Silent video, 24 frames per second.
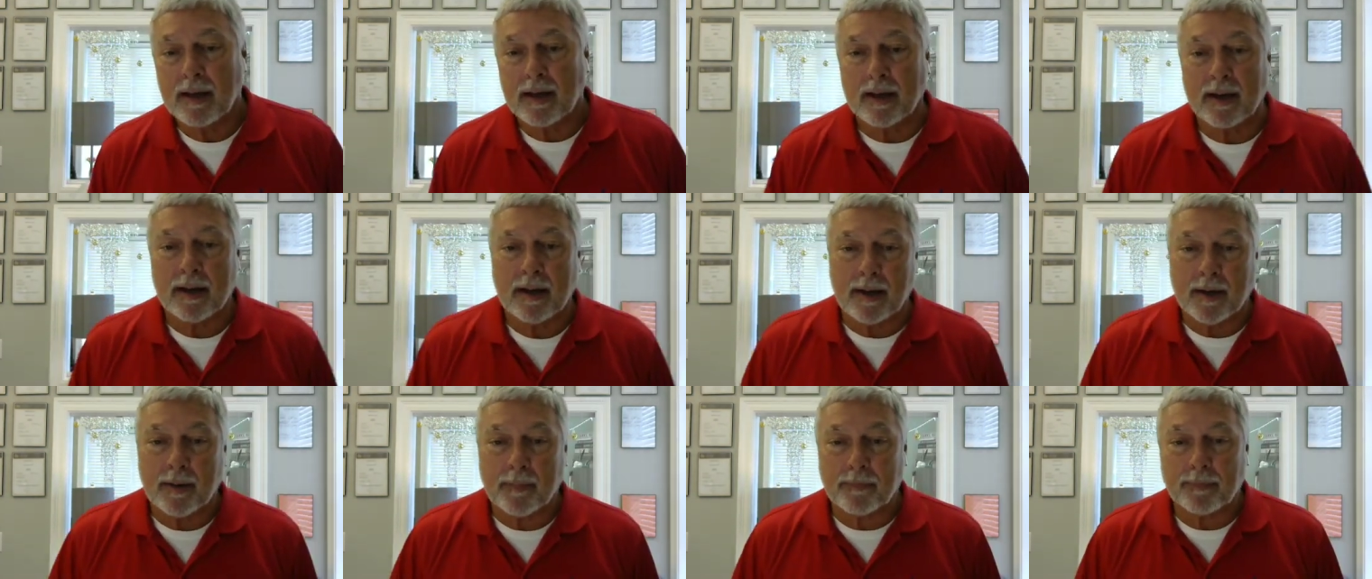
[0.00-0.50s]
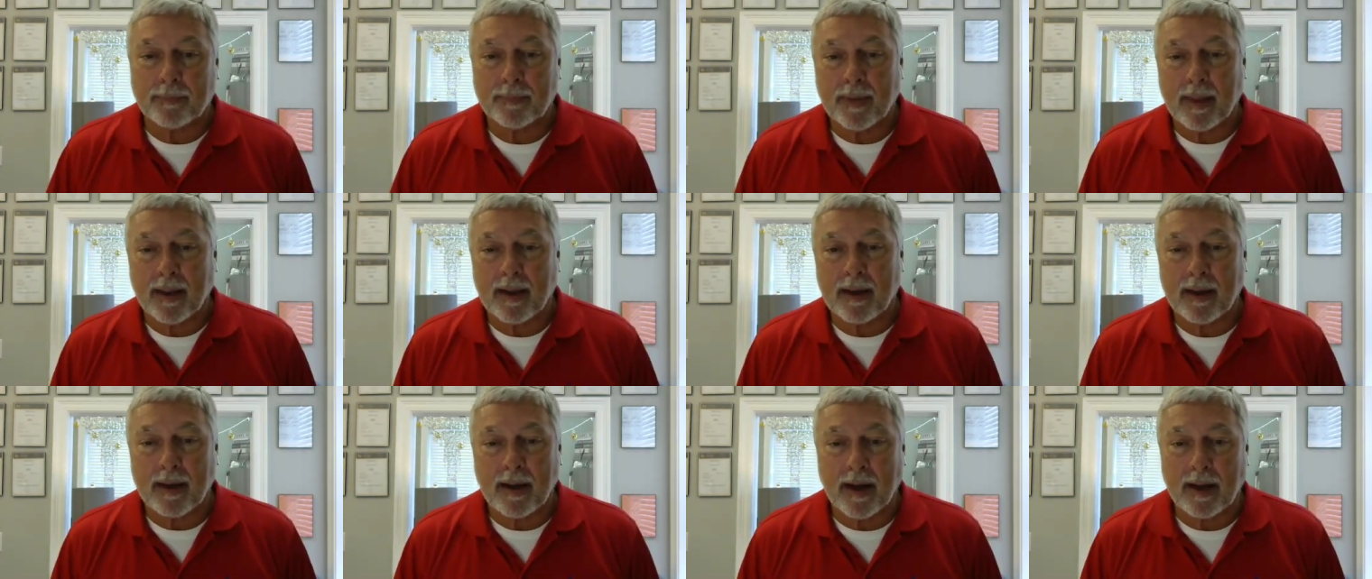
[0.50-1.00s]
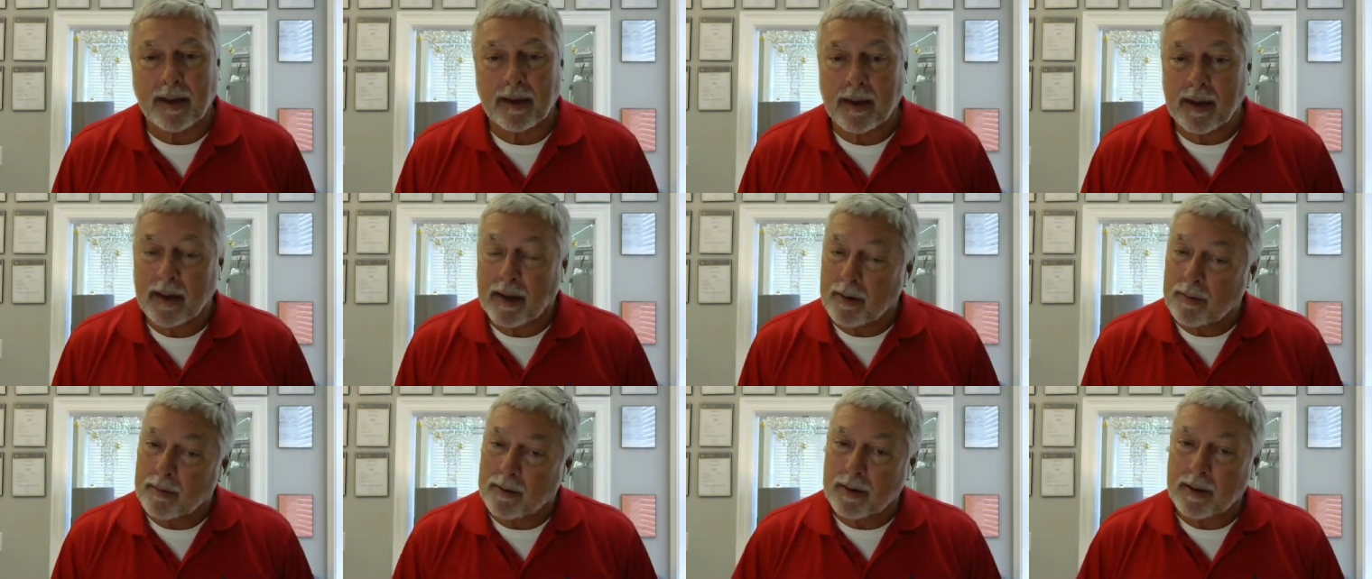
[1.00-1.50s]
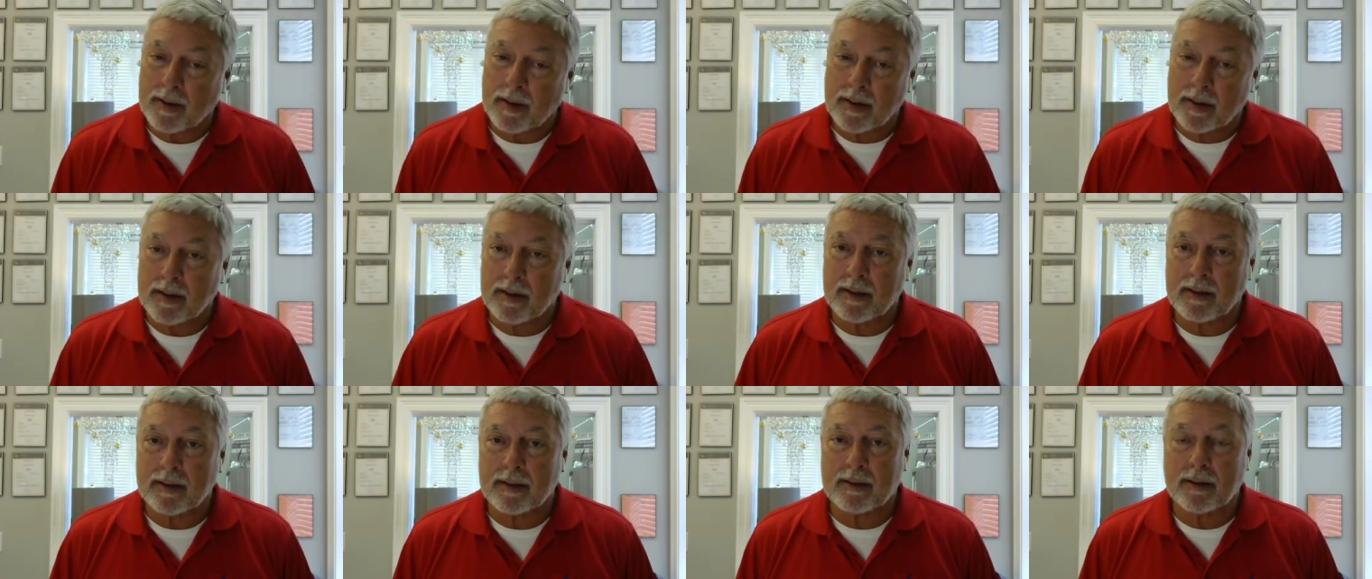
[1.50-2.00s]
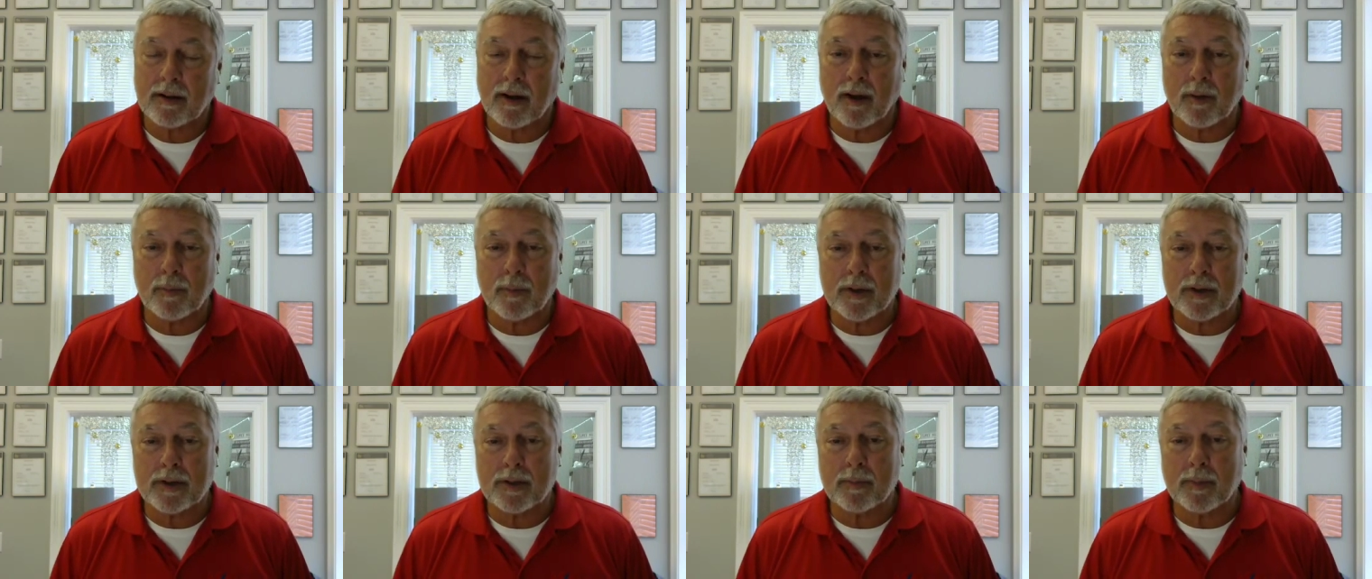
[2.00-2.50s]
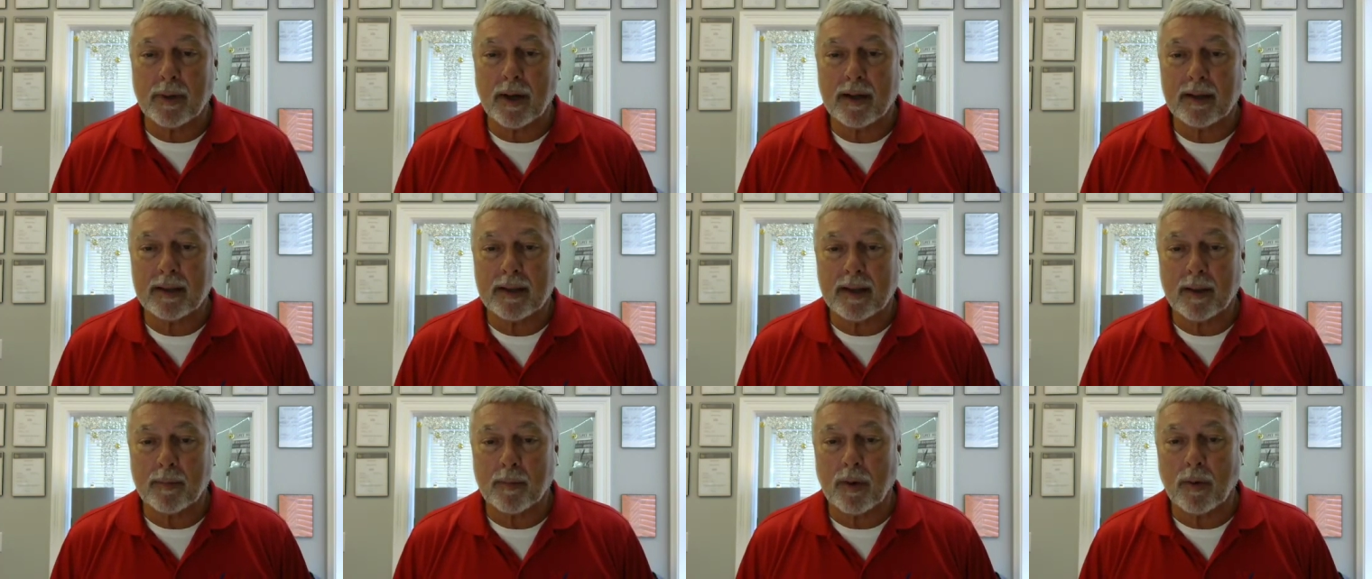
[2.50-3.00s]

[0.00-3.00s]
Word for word: Um, I can't really talk much about that.